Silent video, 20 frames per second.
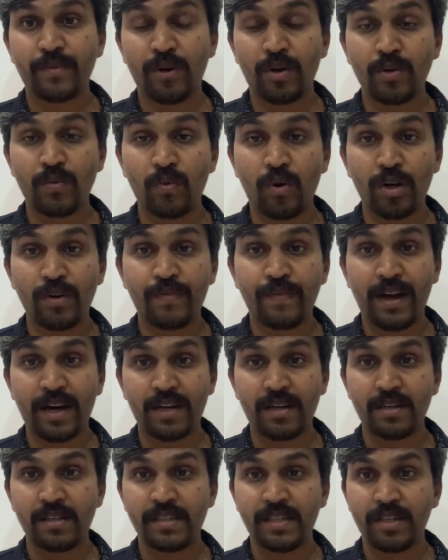On what
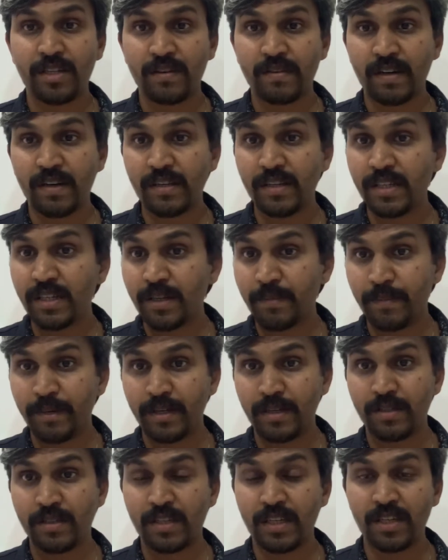factor center of gravity
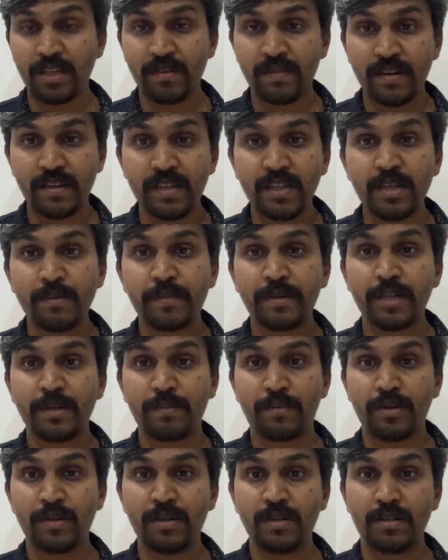depends? Center of gravity depend
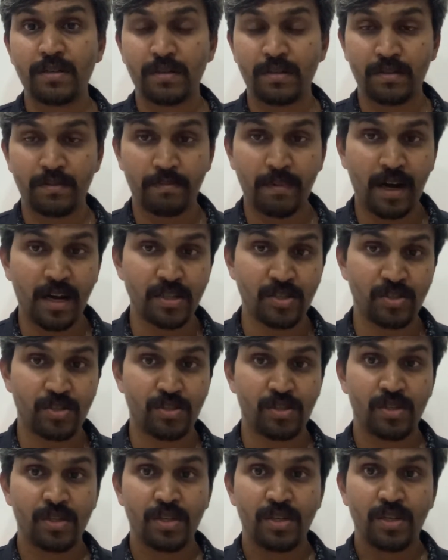upon the
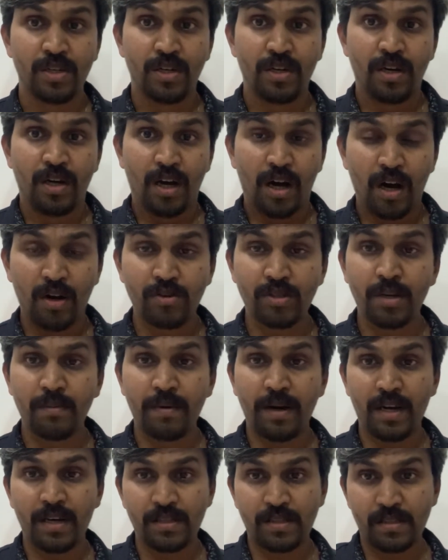mass, how the
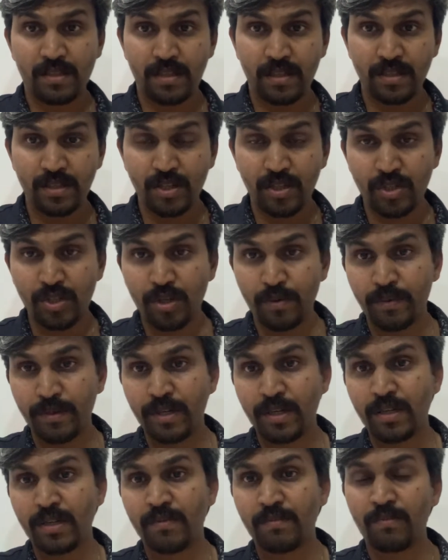mass is
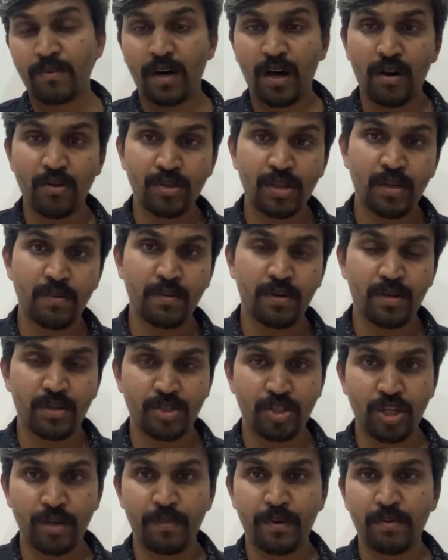distributed, how the
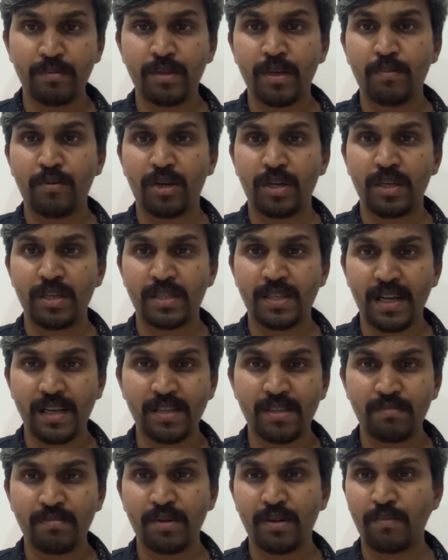shape of the body,
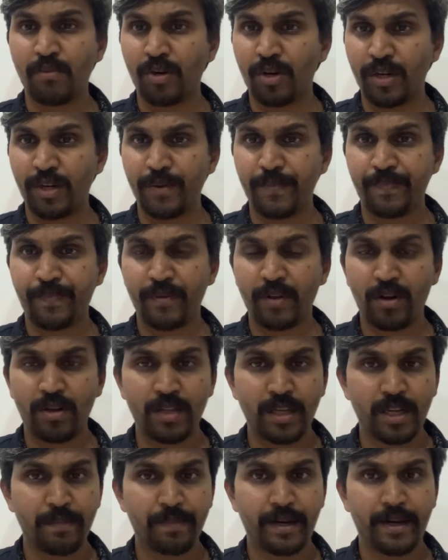size of the body, all
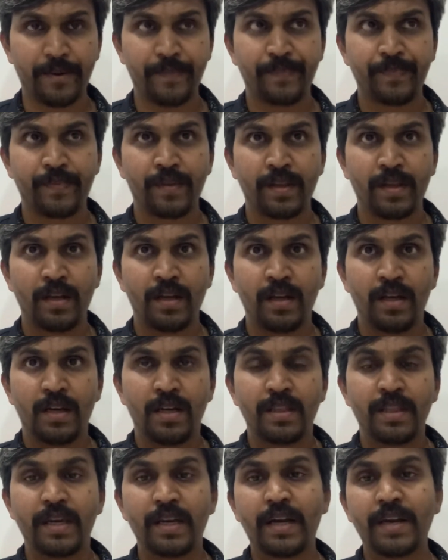that part.
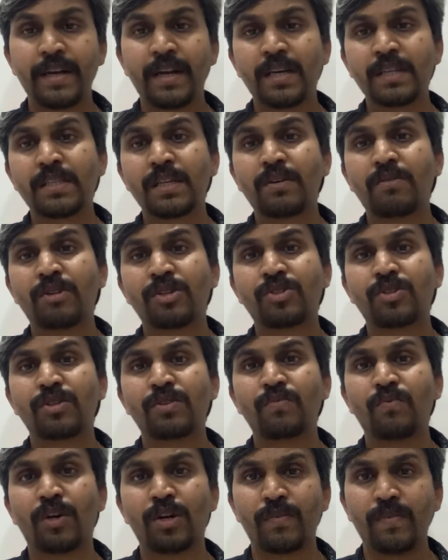They can ask the
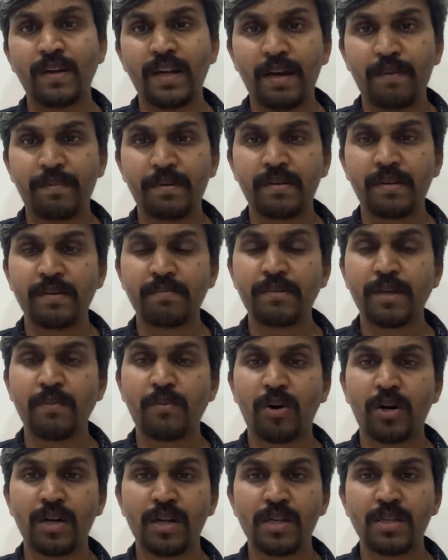question, what will happen if the
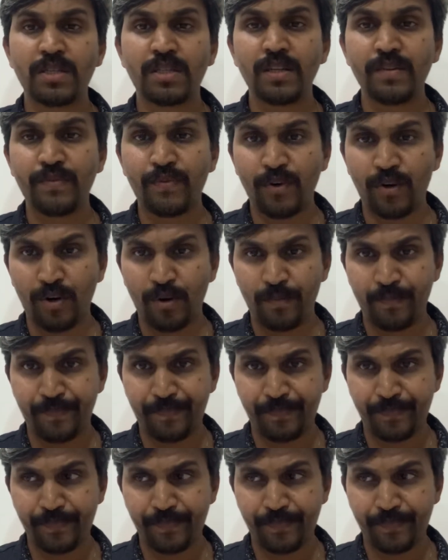body is deformed?